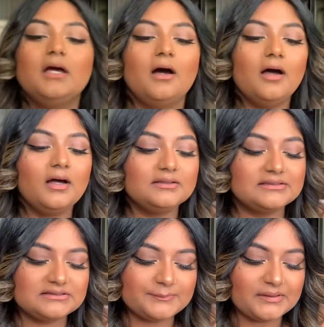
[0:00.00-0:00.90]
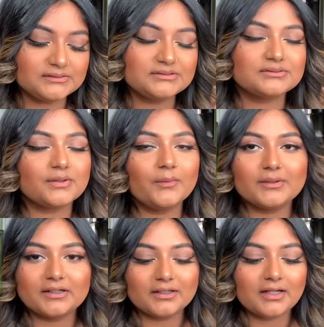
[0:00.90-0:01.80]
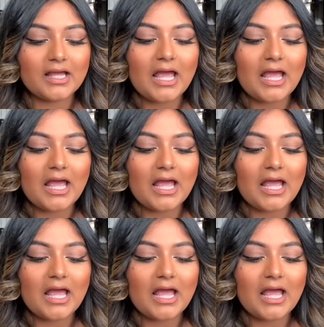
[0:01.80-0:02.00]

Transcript: Oh, this smells so good.